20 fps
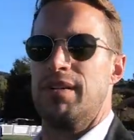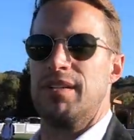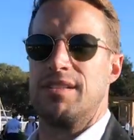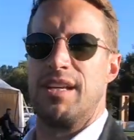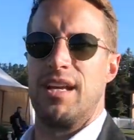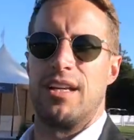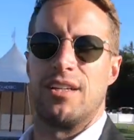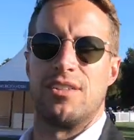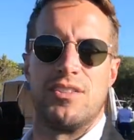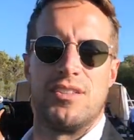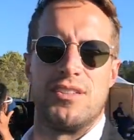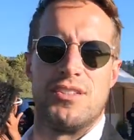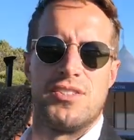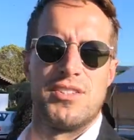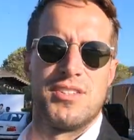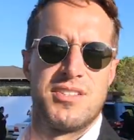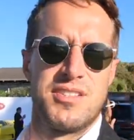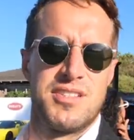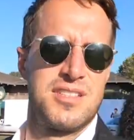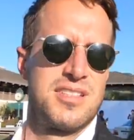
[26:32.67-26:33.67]
but it's actually
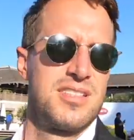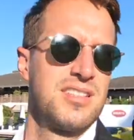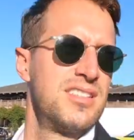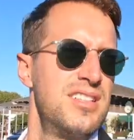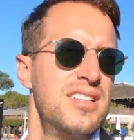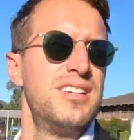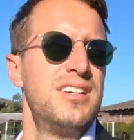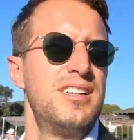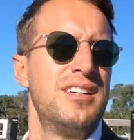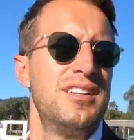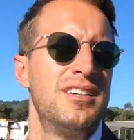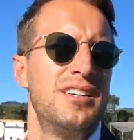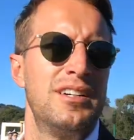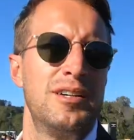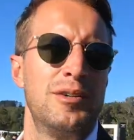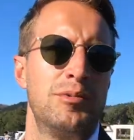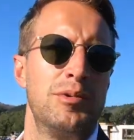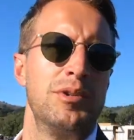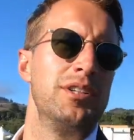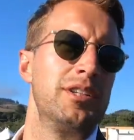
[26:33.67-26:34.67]
just
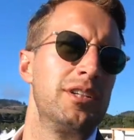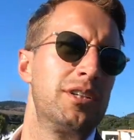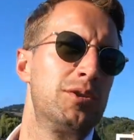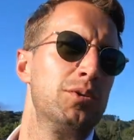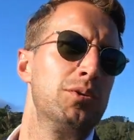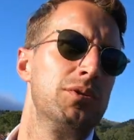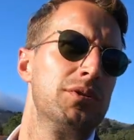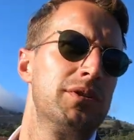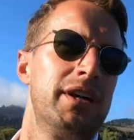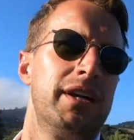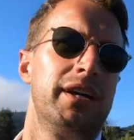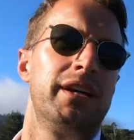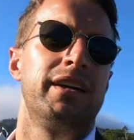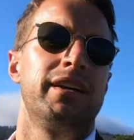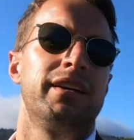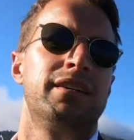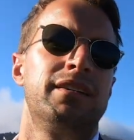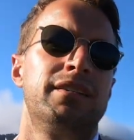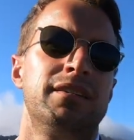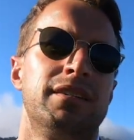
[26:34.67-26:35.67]
a really cool day